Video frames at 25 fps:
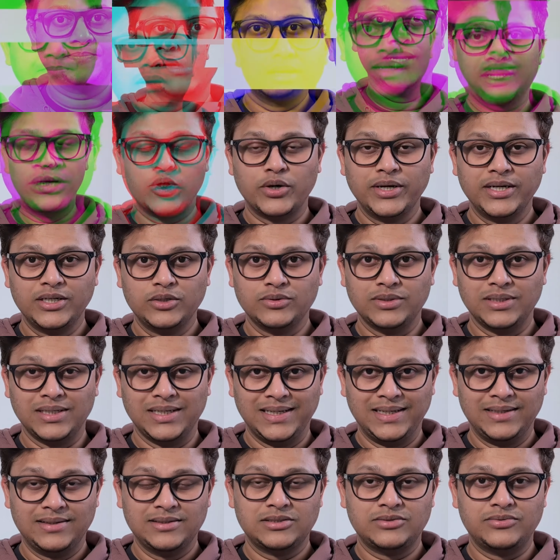According to the
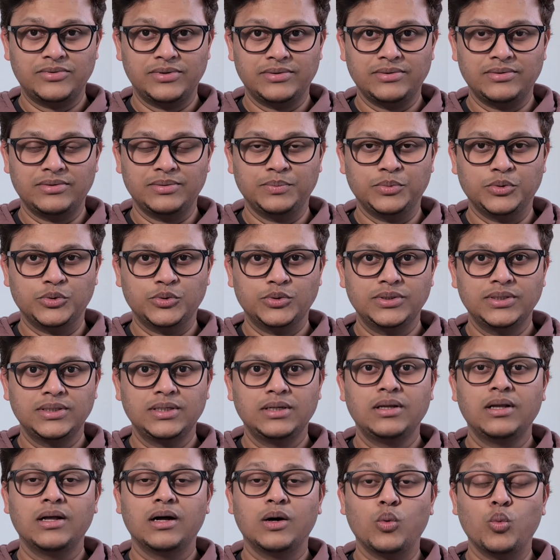latest rental report,
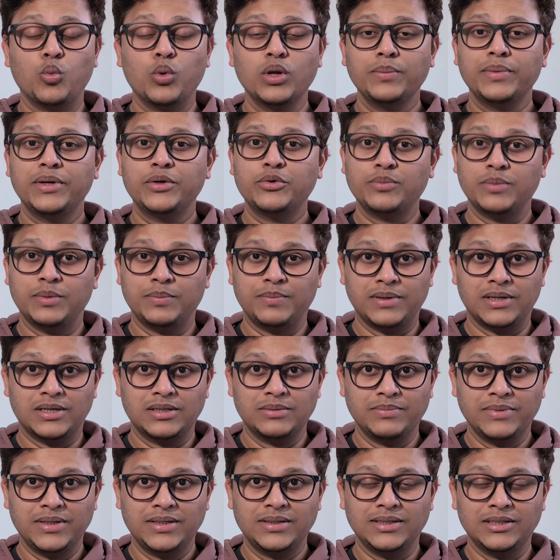a one-bedroom
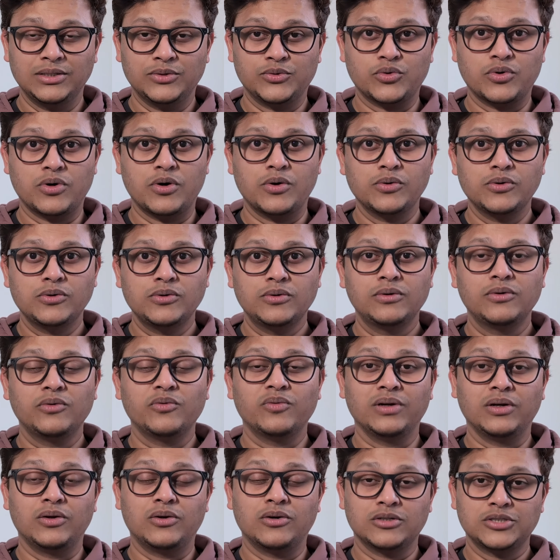apartment in Toronto
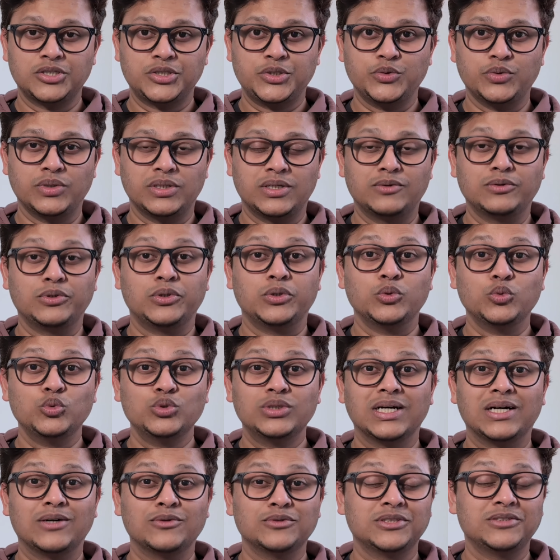will cost you around
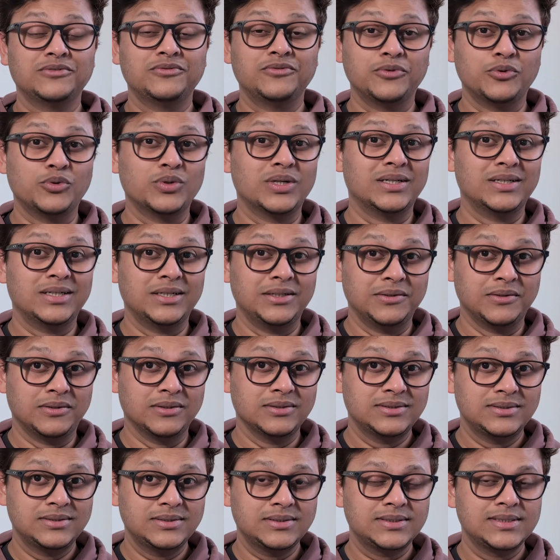
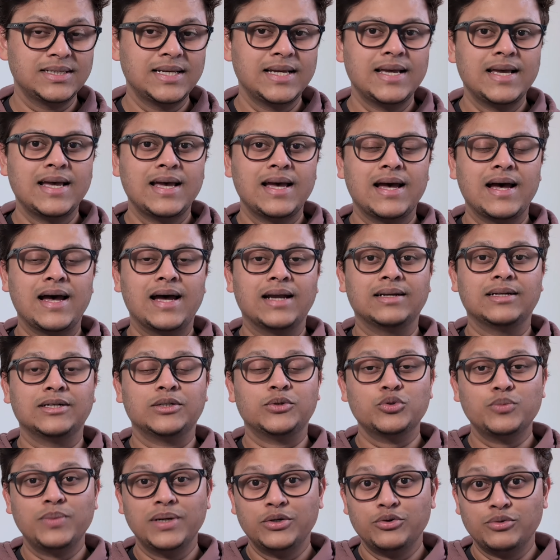$2,400 and a
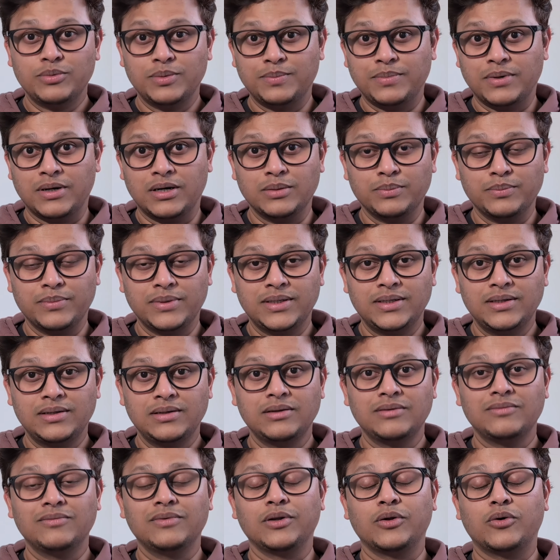two-bedroom apartment
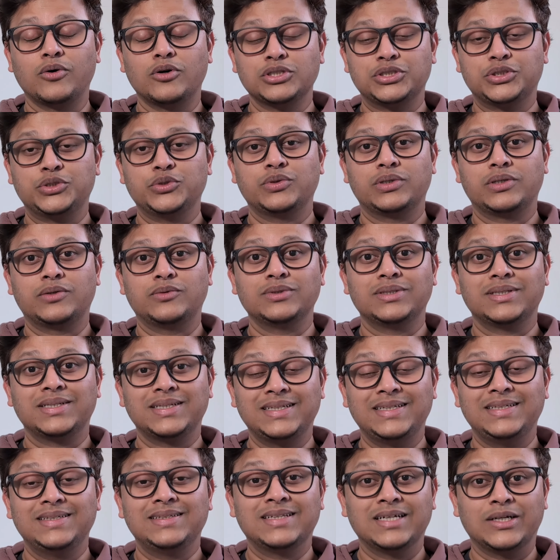will cost you around
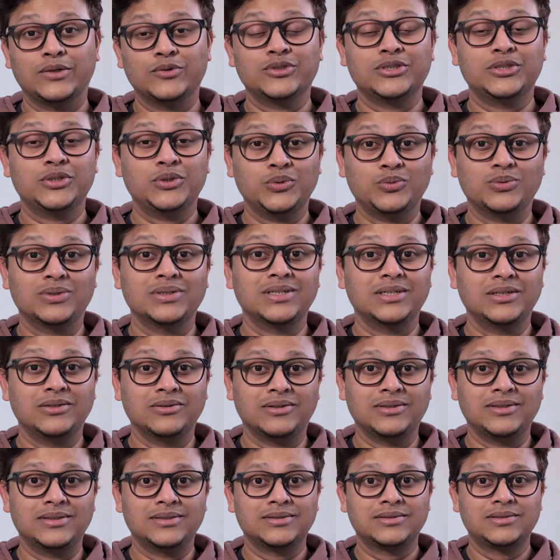
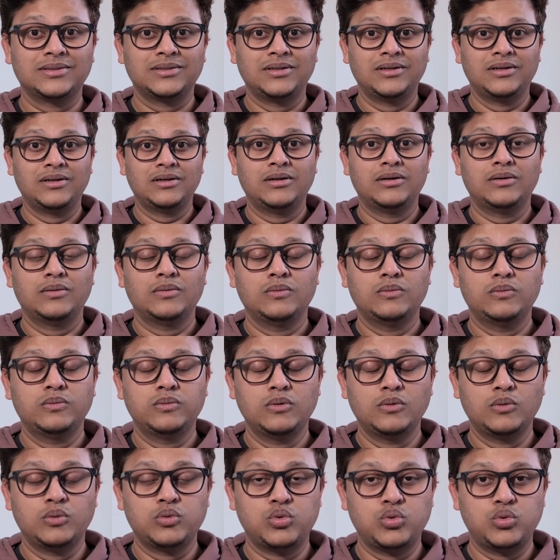$3,200.
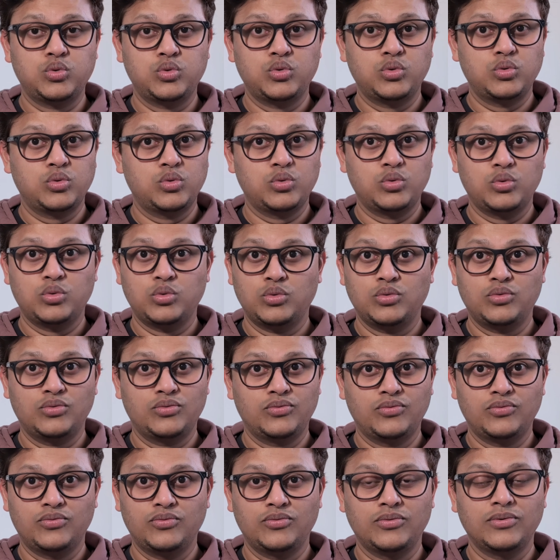Oof.
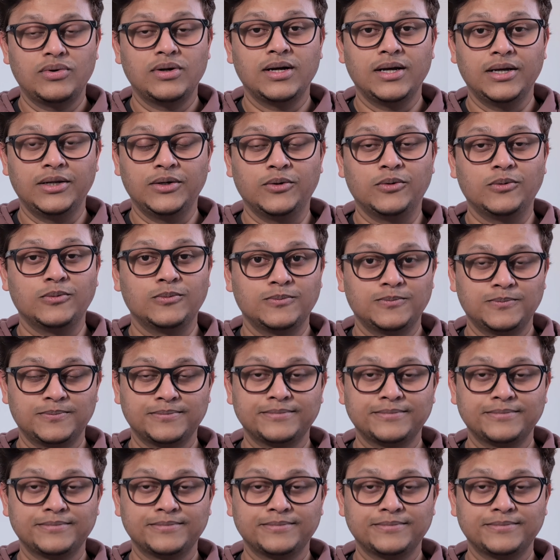I know.